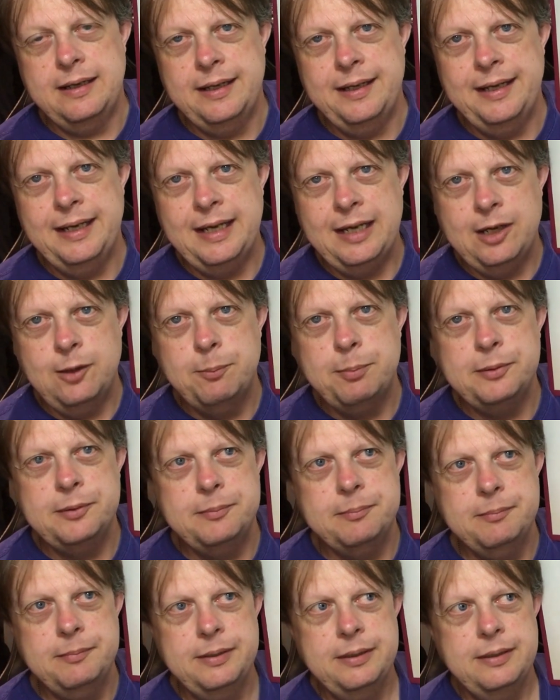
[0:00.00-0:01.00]
an
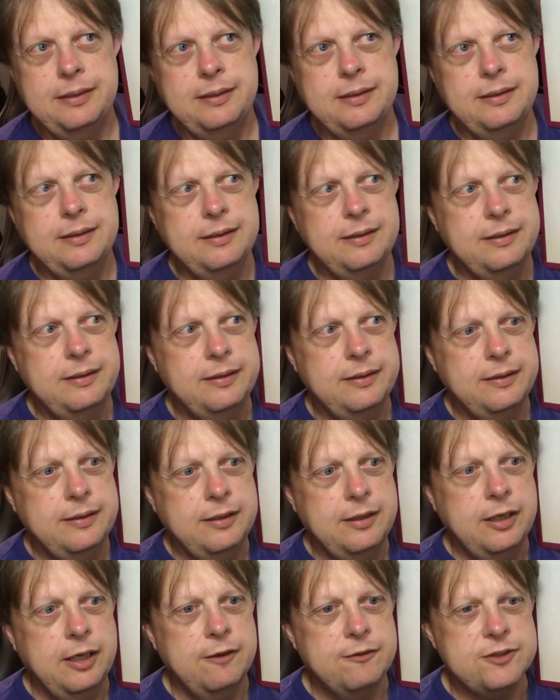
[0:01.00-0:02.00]
album
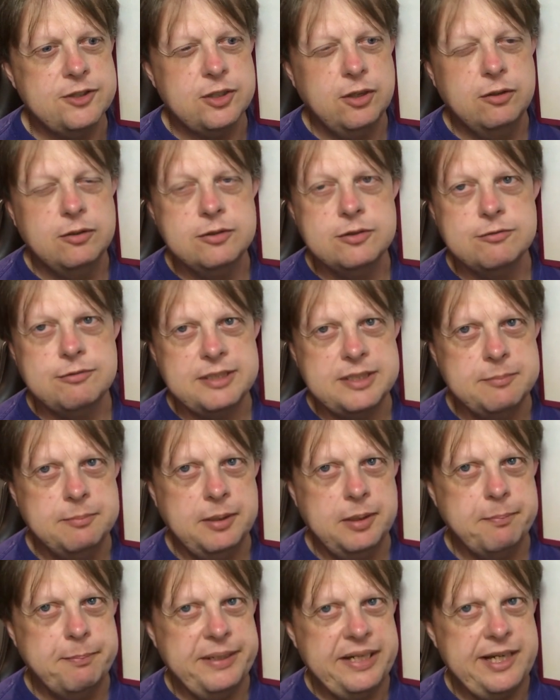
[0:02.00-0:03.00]
of songs written
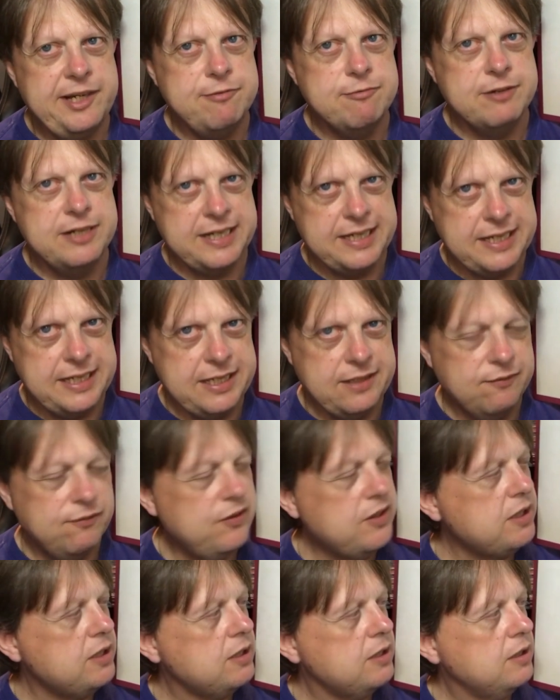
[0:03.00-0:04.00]
by Billy
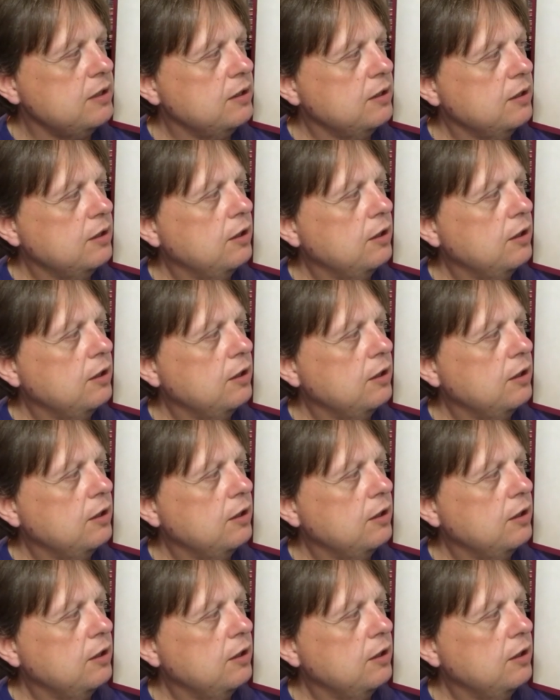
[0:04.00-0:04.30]
Reeves,